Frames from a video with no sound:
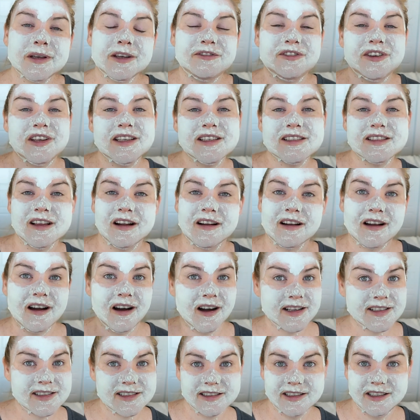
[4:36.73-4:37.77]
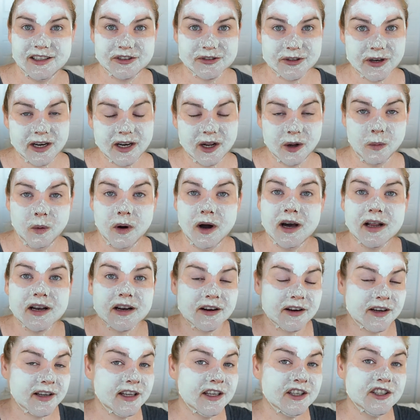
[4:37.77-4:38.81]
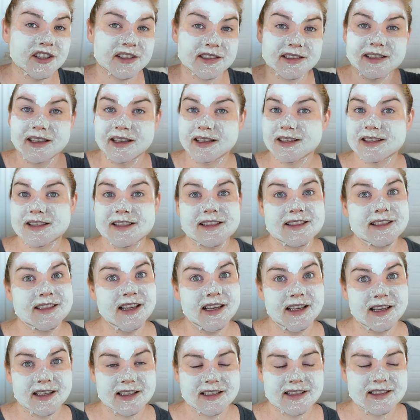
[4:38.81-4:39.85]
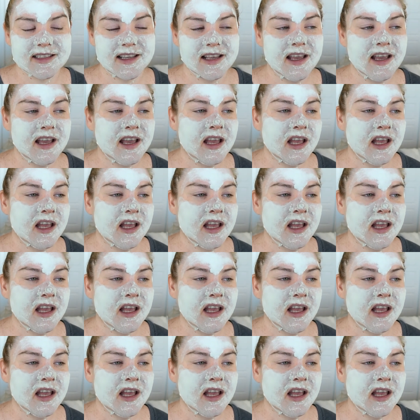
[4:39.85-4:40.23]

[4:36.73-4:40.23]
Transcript: if he's not constantly treading water, he just, like, sinks.